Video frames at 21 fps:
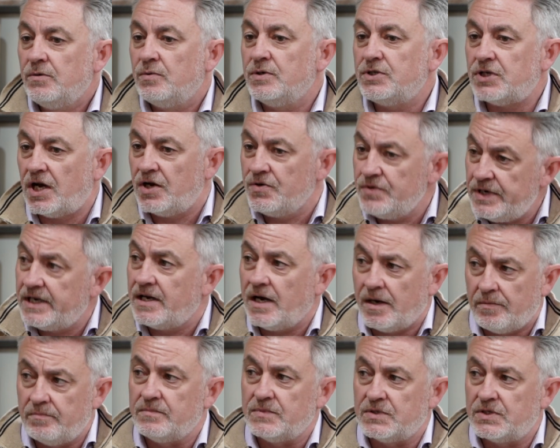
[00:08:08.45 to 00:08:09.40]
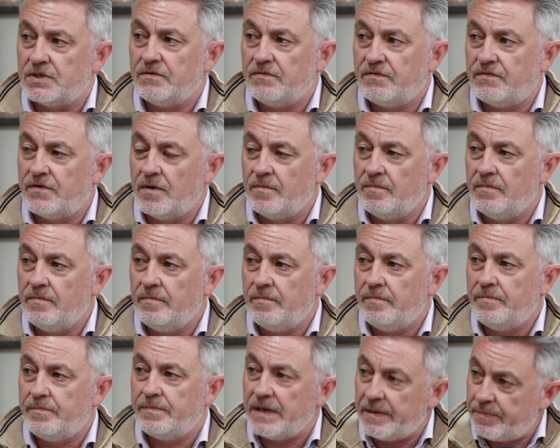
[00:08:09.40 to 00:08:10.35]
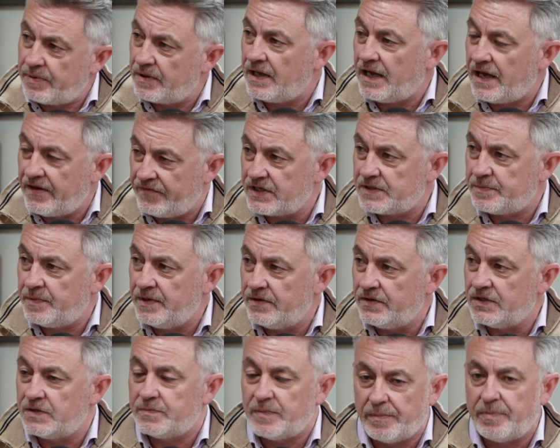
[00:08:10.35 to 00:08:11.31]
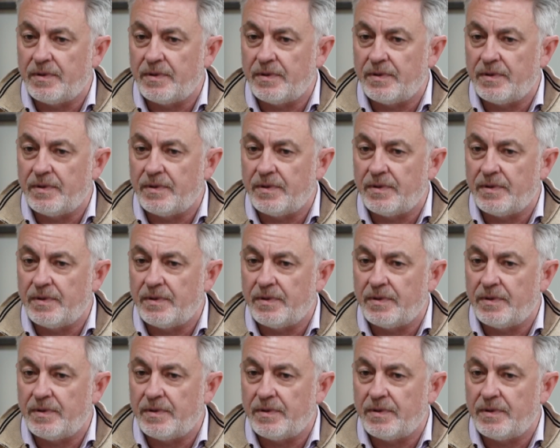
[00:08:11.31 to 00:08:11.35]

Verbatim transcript: which only comes from people that have experience